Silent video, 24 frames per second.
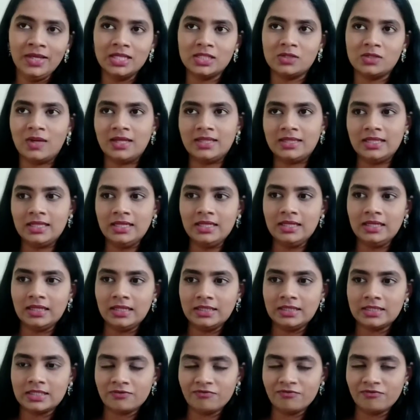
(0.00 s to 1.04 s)
So I
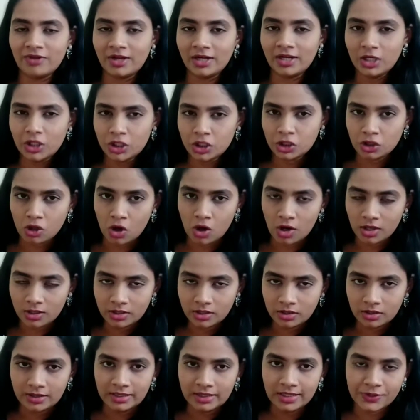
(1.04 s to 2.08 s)
think it's a very
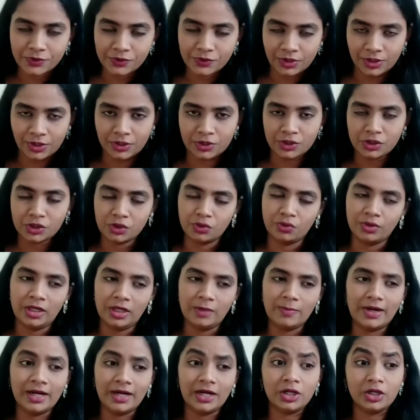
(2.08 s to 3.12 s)
short illustrated
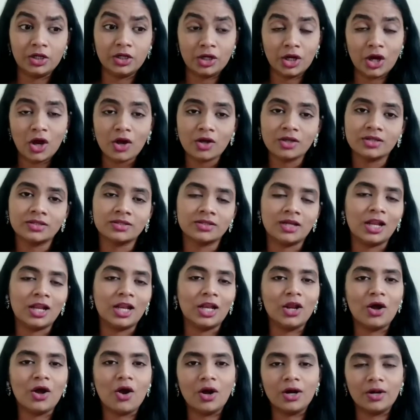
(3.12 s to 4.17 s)
story, but it talks a
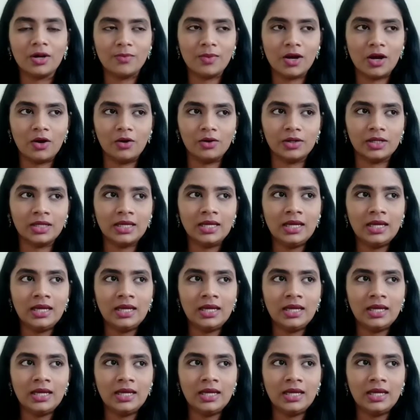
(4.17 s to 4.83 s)
lot about